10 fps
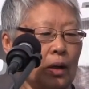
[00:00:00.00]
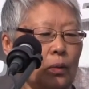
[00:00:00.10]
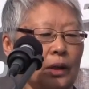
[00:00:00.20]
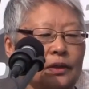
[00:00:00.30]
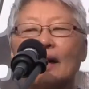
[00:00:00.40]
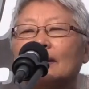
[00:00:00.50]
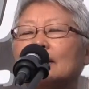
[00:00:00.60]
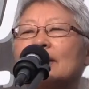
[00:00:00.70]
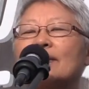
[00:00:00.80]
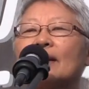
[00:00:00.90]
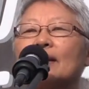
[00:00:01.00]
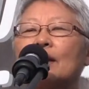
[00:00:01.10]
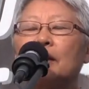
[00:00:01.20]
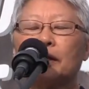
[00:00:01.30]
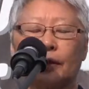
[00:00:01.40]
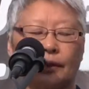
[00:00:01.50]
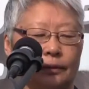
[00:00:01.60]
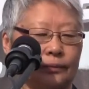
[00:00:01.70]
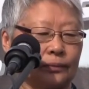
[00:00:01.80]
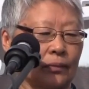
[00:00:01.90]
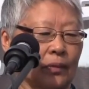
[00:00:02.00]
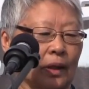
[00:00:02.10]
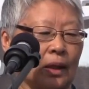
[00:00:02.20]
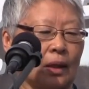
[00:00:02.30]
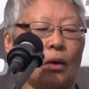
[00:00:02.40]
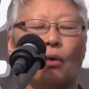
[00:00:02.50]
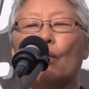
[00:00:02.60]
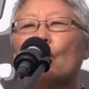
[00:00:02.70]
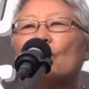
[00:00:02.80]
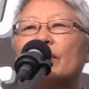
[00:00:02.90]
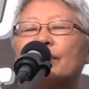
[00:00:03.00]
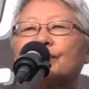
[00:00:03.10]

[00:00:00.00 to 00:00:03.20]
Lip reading: were died in that year. Over